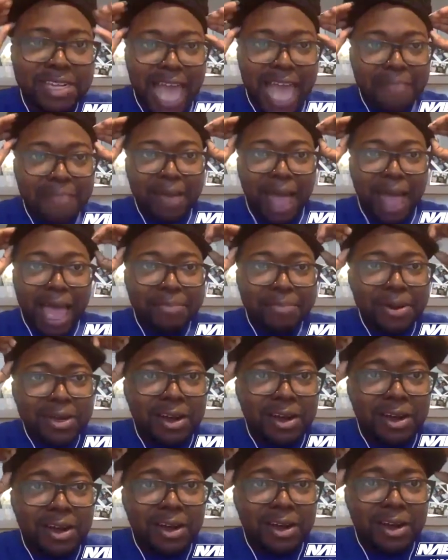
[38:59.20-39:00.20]
I put
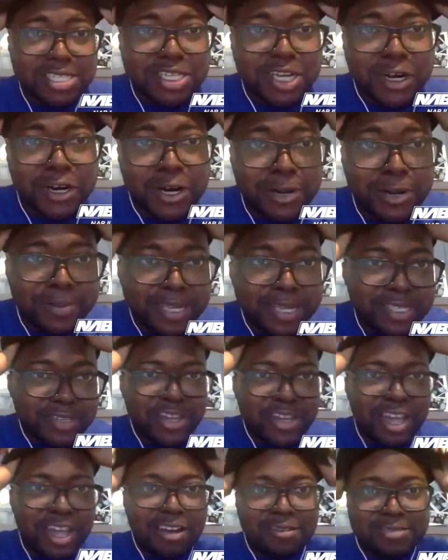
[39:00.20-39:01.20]
on this turban so
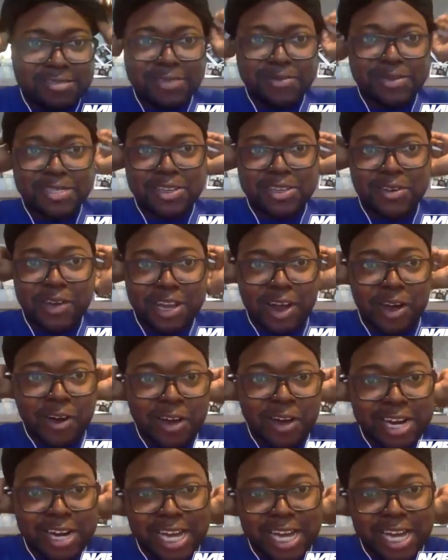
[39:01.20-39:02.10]
y'all don't see what's going on